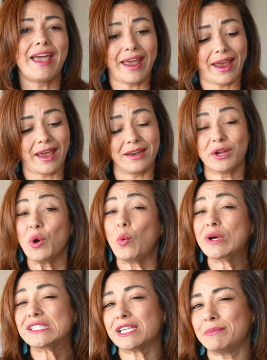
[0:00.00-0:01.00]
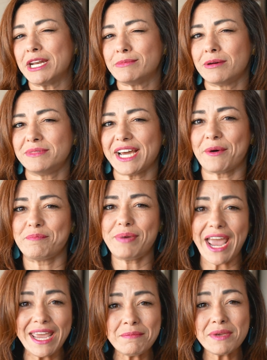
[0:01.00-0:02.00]
And what's the minimum down
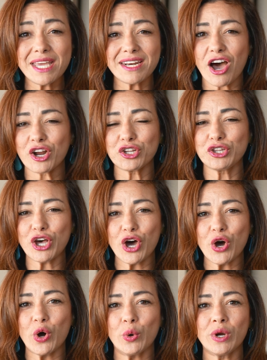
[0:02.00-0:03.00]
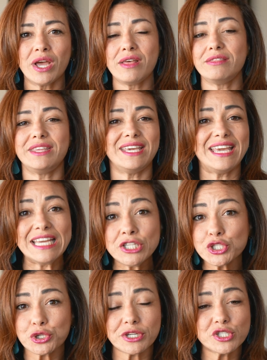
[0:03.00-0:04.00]
payment on a loan? The
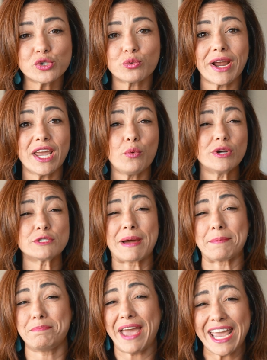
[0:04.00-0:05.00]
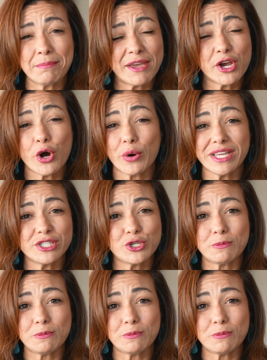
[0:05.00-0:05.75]
interest rate? What's my payment going to